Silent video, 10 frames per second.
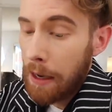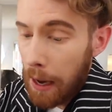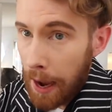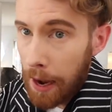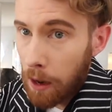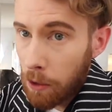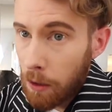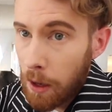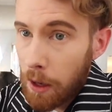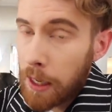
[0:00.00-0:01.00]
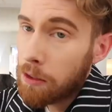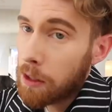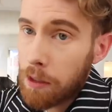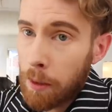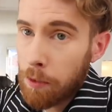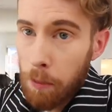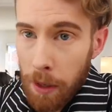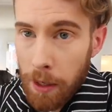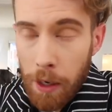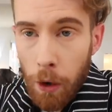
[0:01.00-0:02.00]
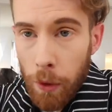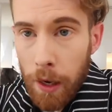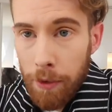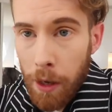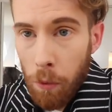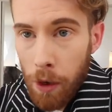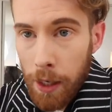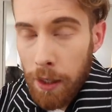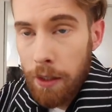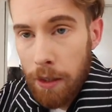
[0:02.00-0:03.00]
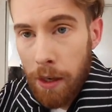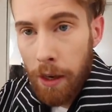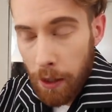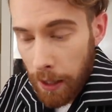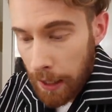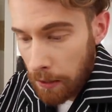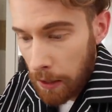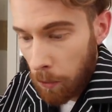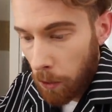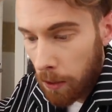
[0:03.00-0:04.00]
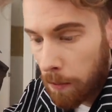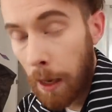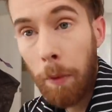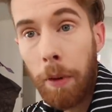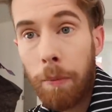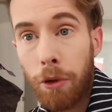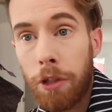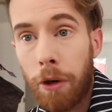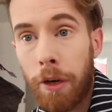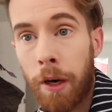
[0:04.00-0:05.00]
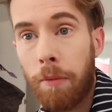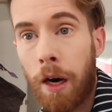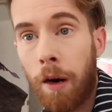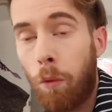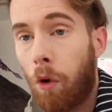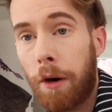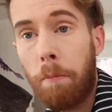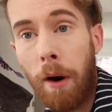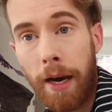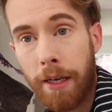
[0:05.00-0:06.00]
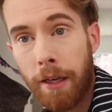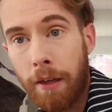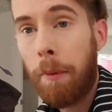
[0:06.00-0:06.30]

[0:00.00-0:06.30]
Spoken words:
Now, it's just up to me to go whenever I want because it's not a class anymore. A couple people showed up. One, Mike.